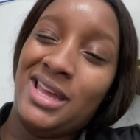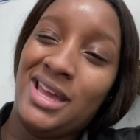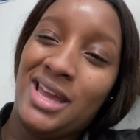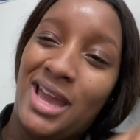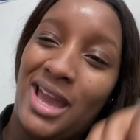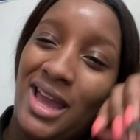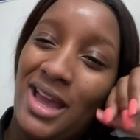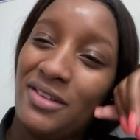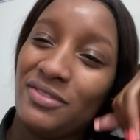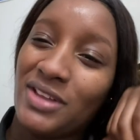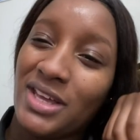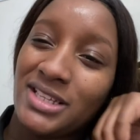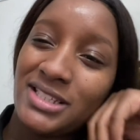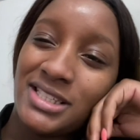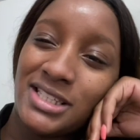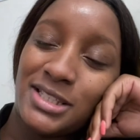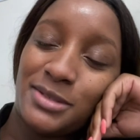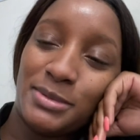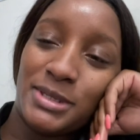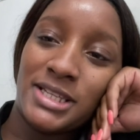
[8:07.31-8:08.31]
I have like
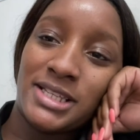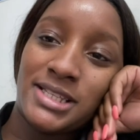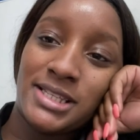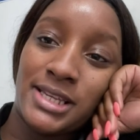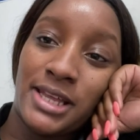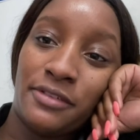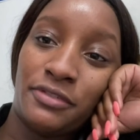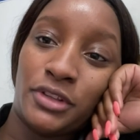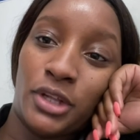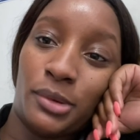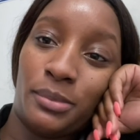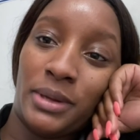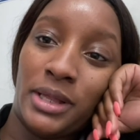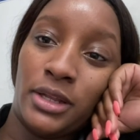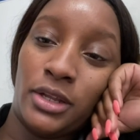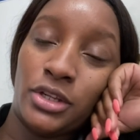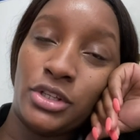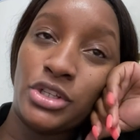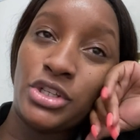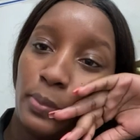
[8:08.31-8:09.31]
six minutes left on my
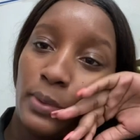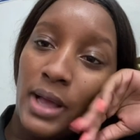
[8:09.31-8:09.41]
lunch.